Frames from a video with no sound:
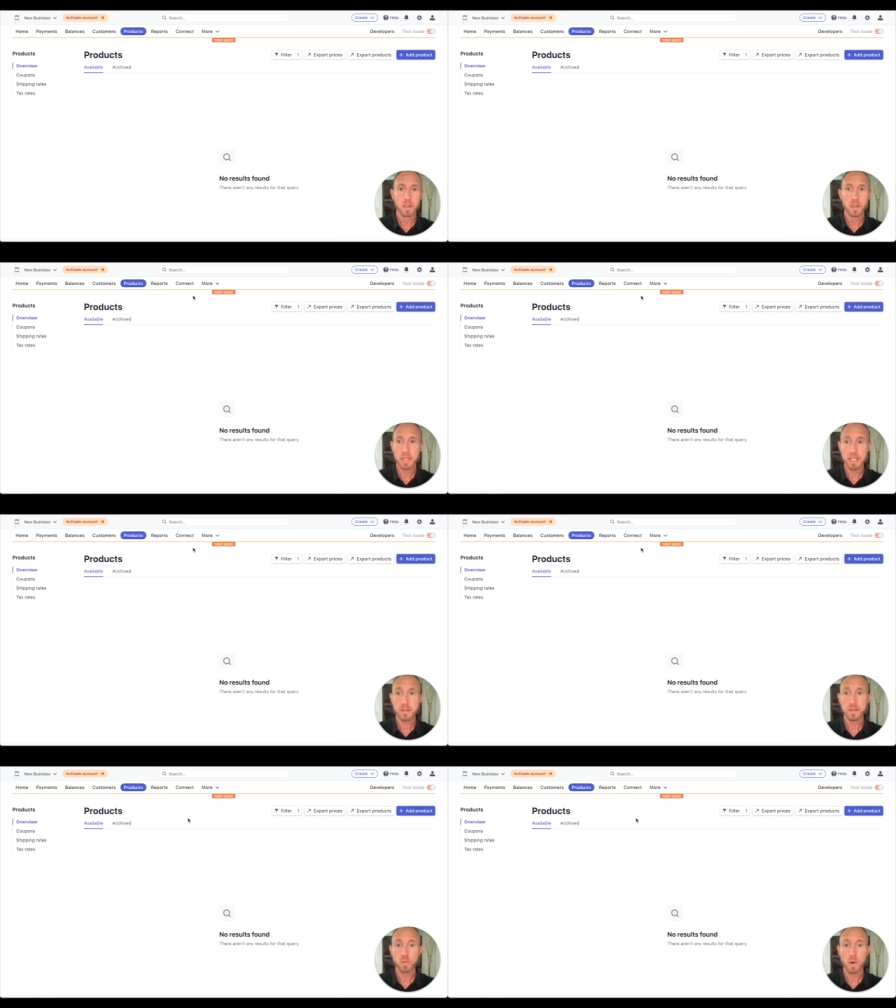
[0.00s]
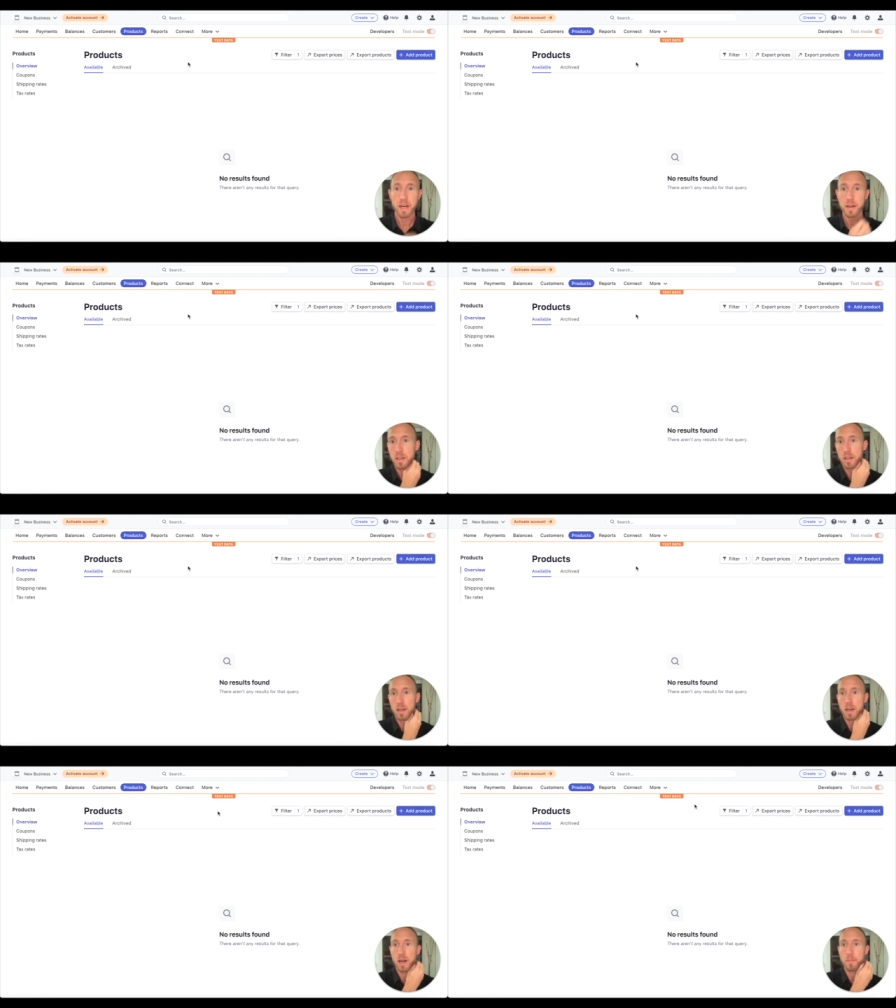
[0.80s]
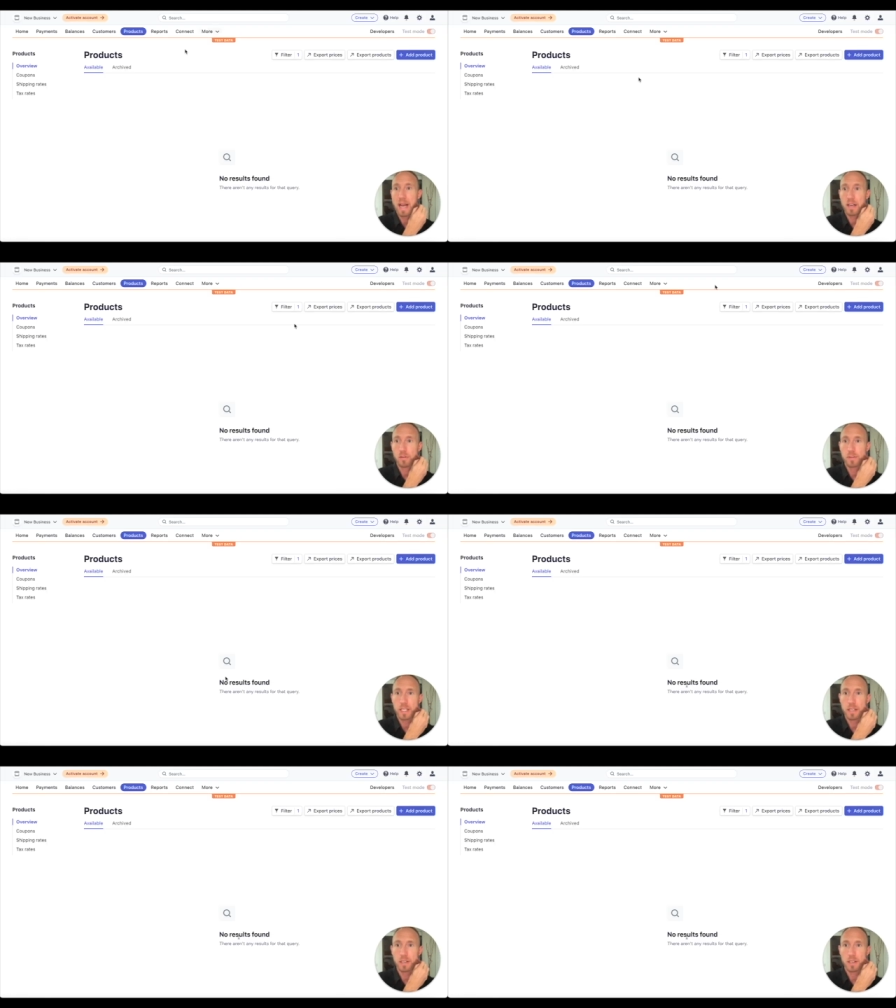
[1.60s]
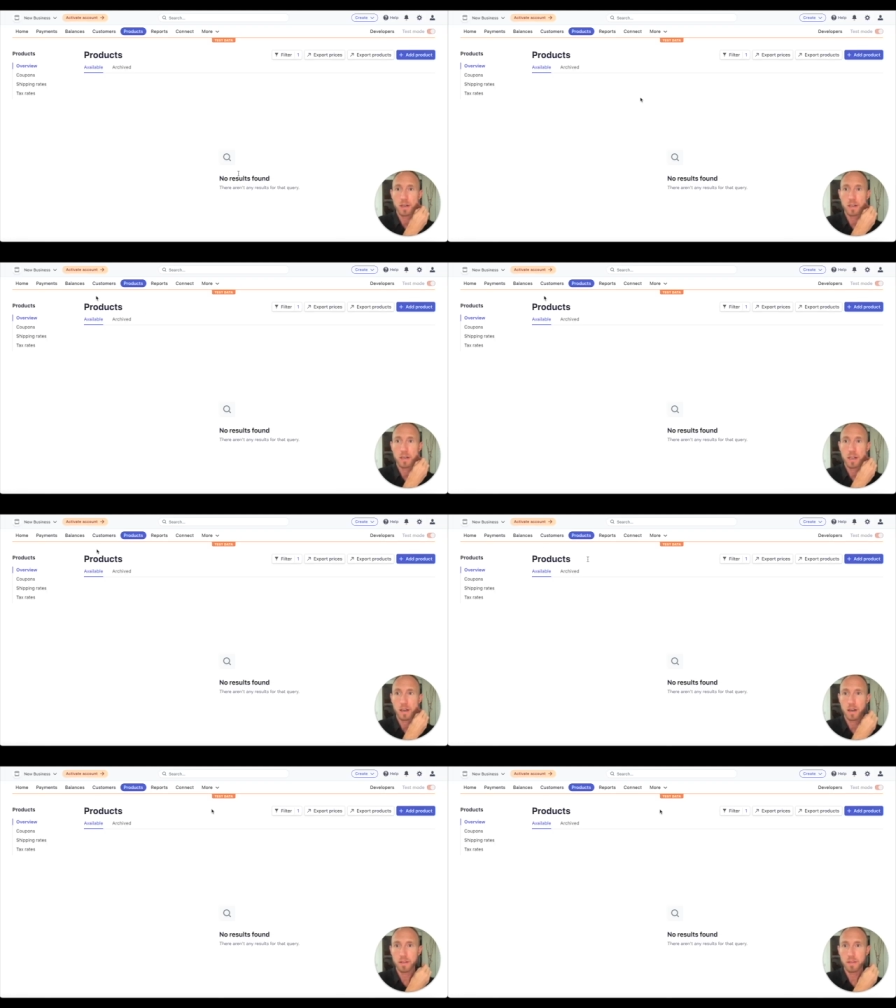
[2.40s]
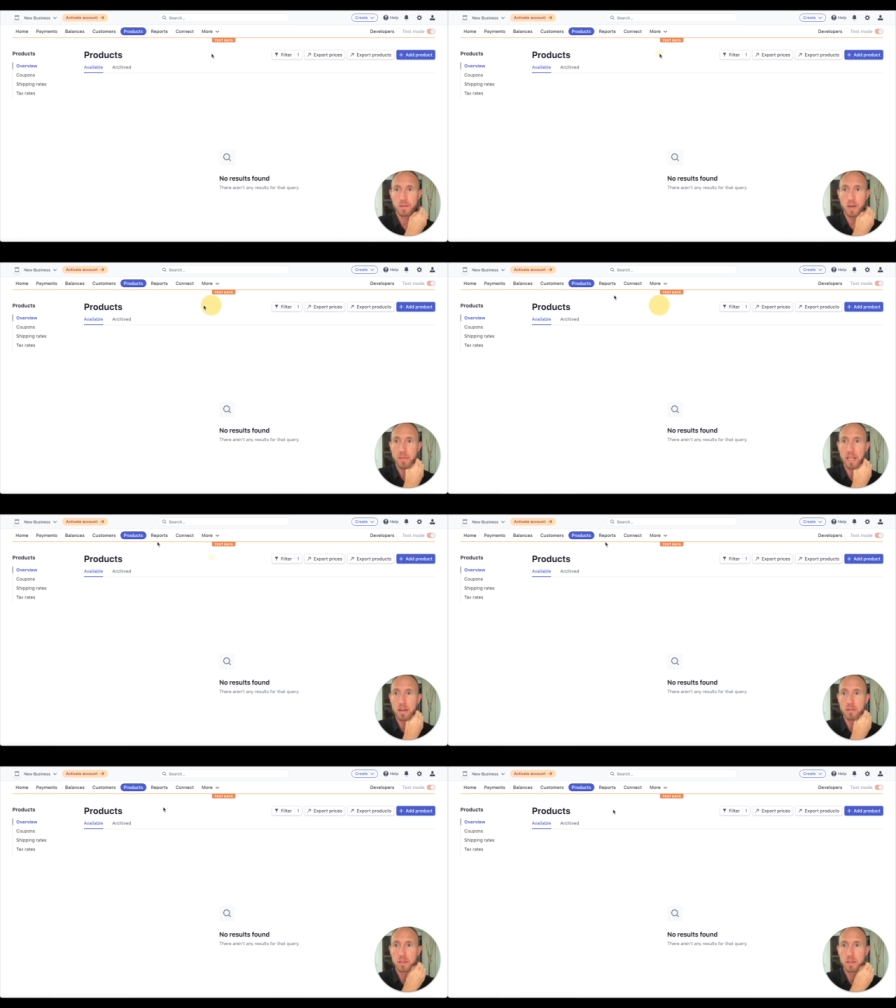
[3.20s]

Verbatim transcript: This is where uh, back over here in our, our Stripe account,